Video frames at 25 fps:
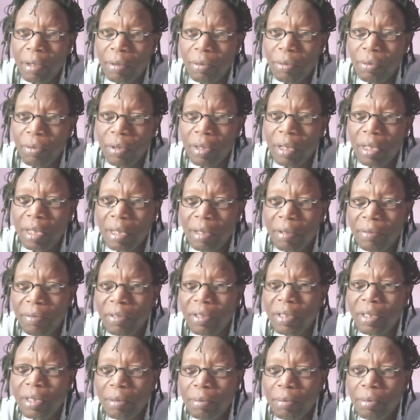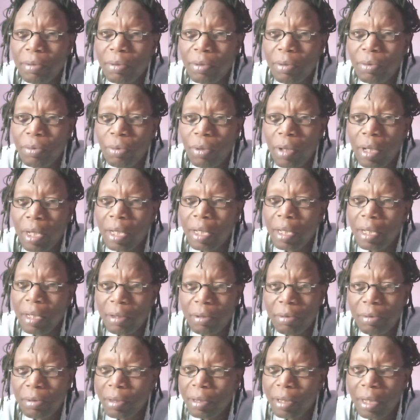with the invisible world
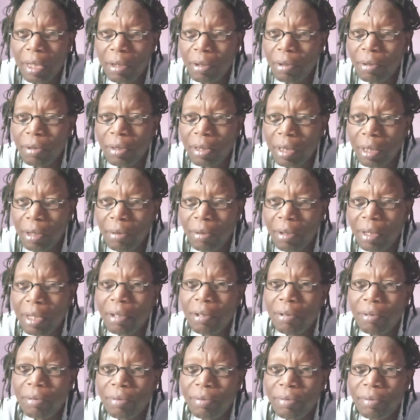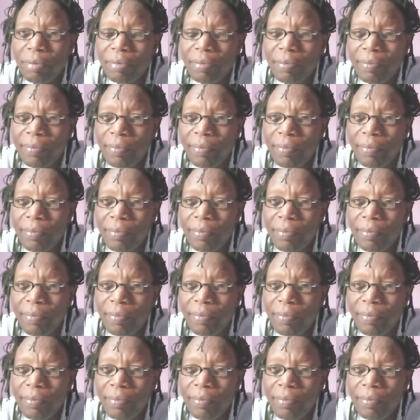that we are not aware of?